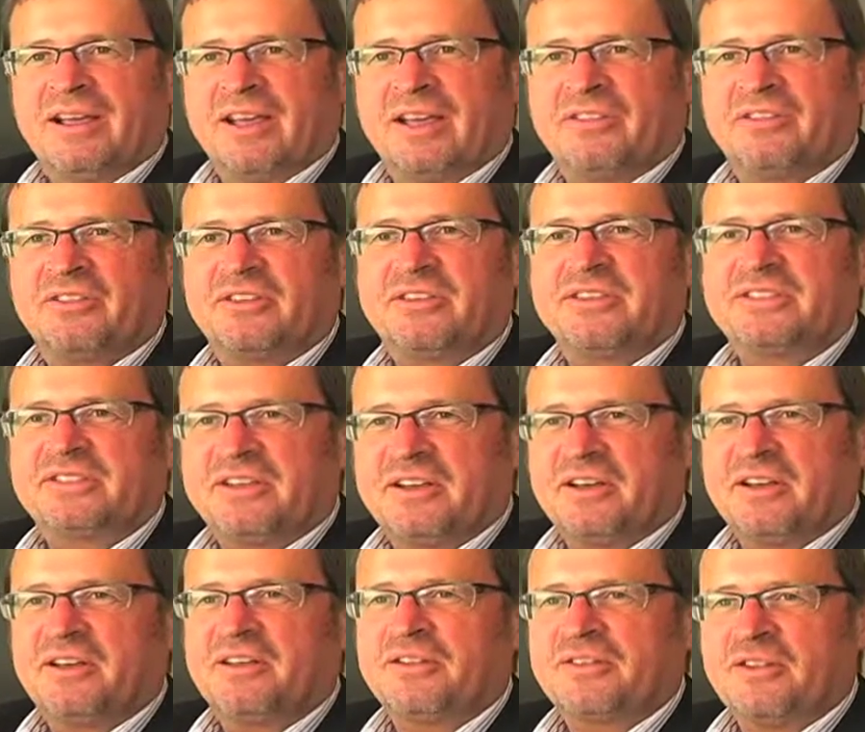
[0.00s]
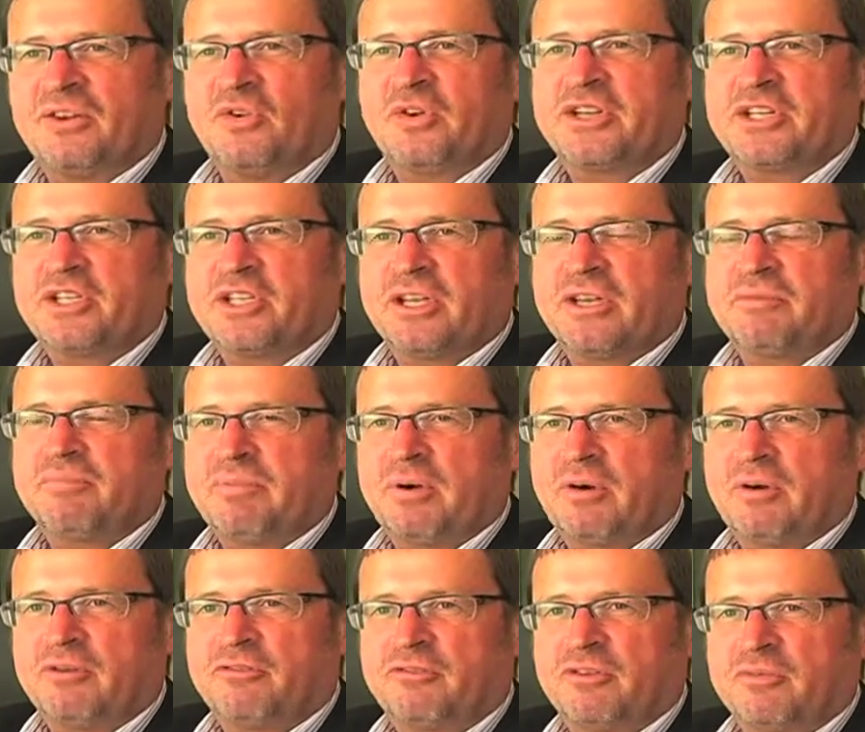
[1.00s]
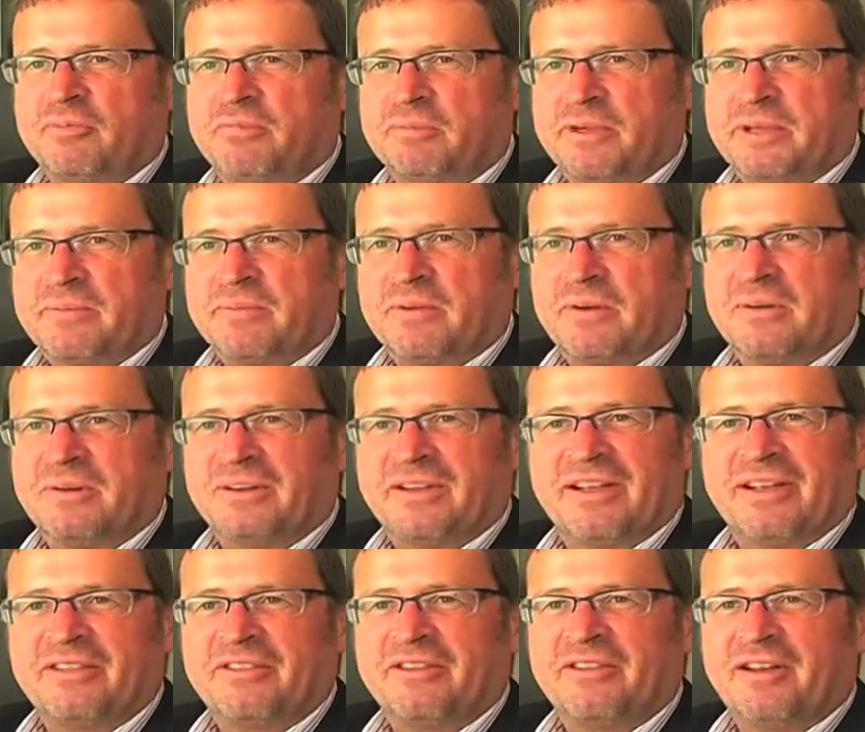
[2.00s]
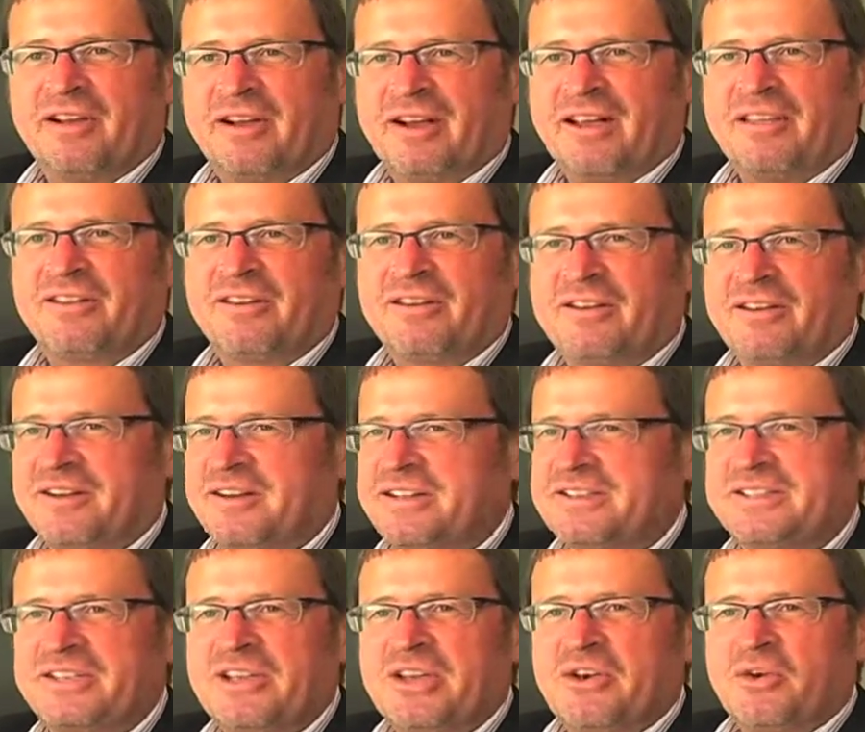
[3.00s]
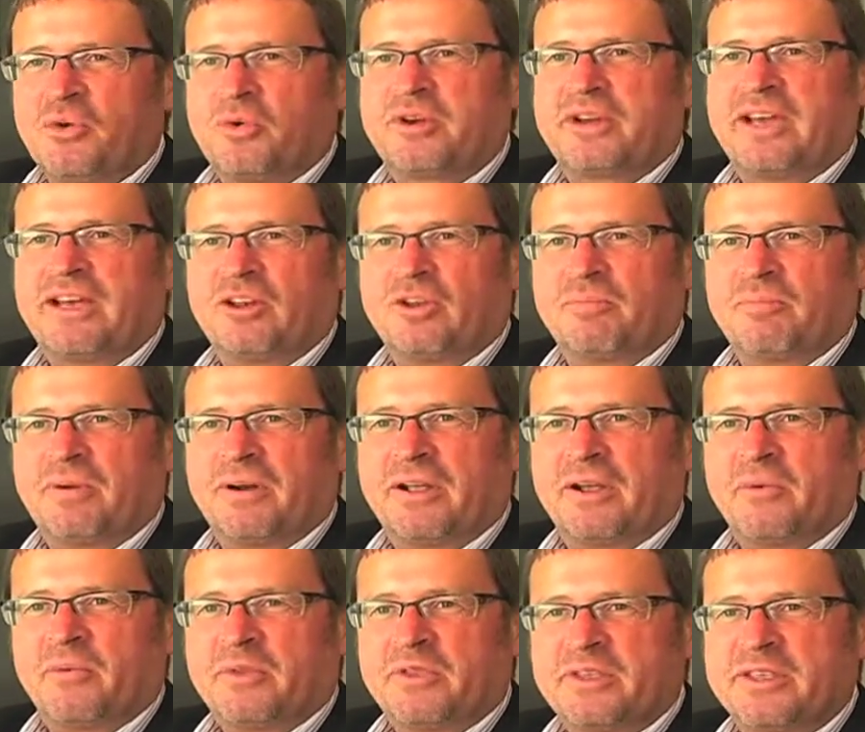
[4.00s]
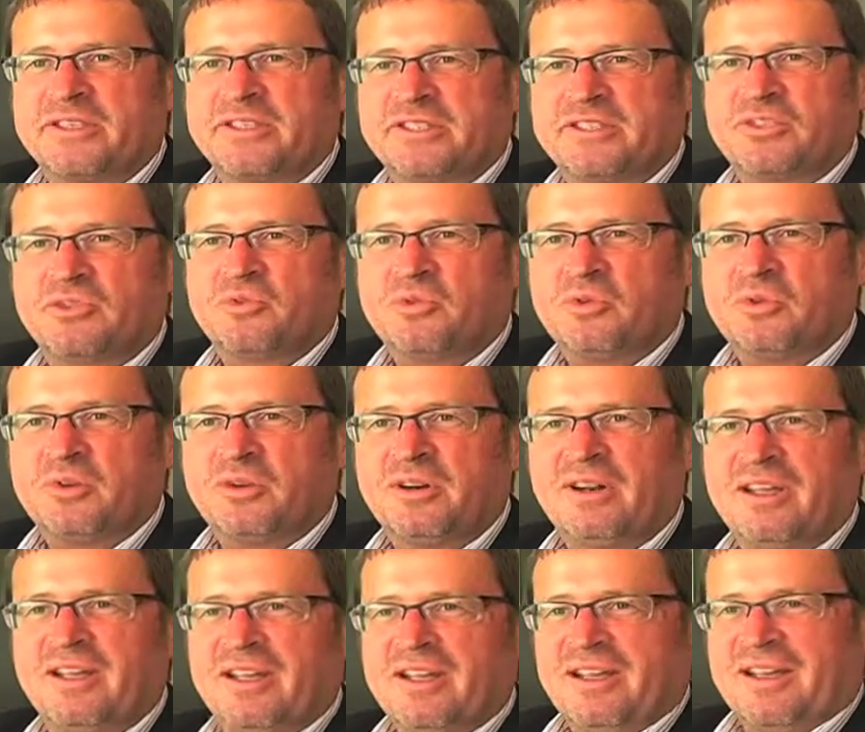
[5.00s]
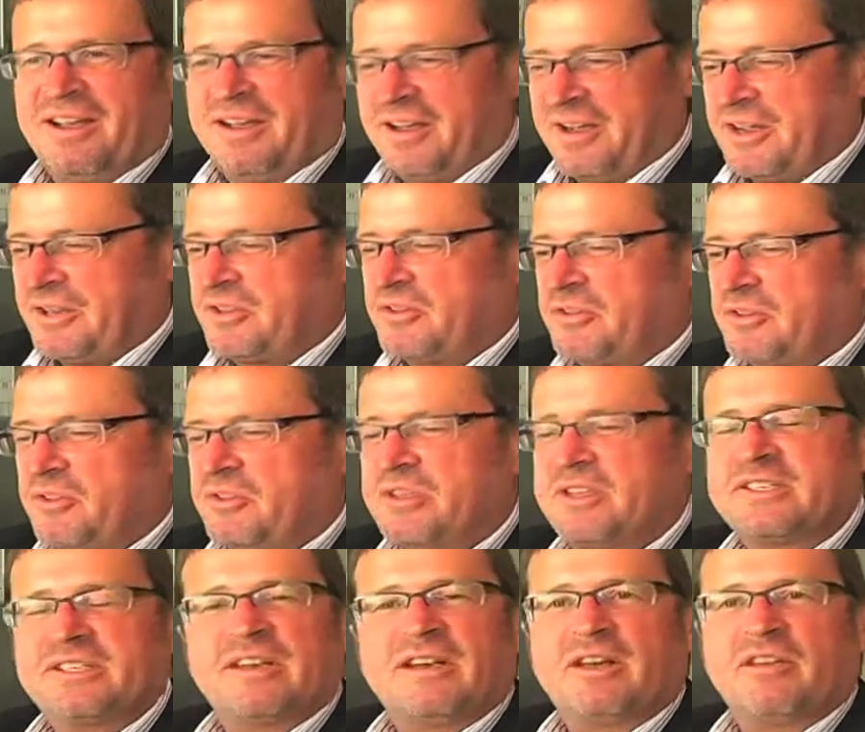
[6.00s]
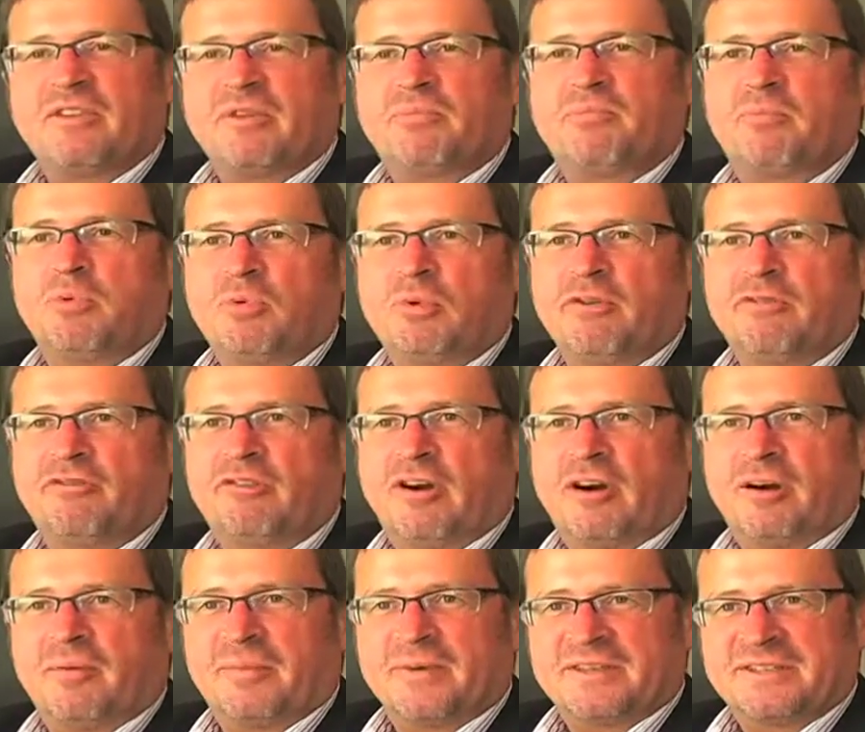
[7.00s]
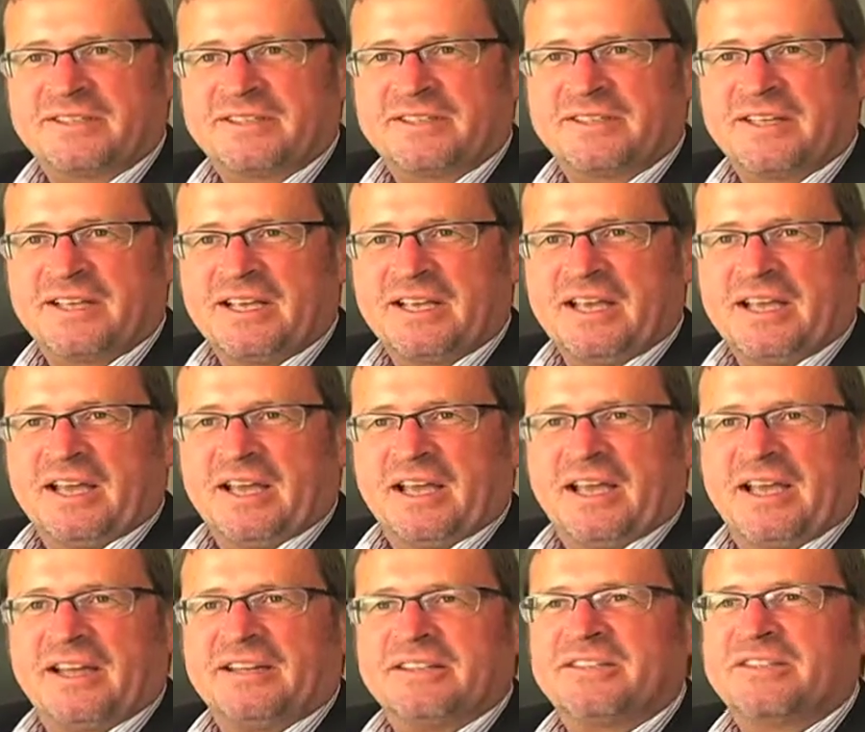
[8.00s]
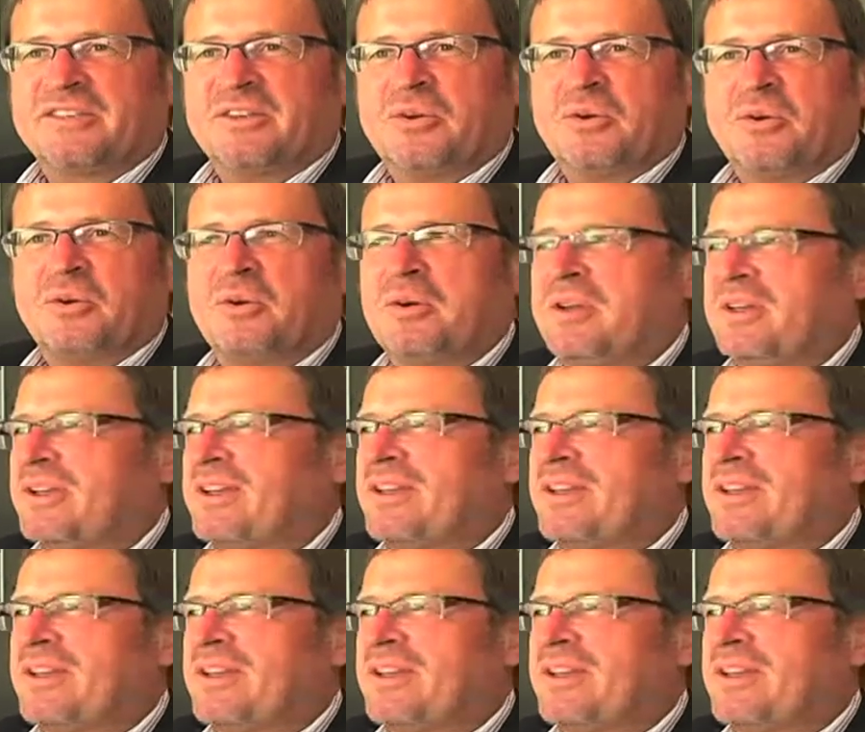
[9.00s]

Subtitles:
And these are the rich and powerful people. And there are other guys who cannot play with this tool, and these are the poor farmers. And so,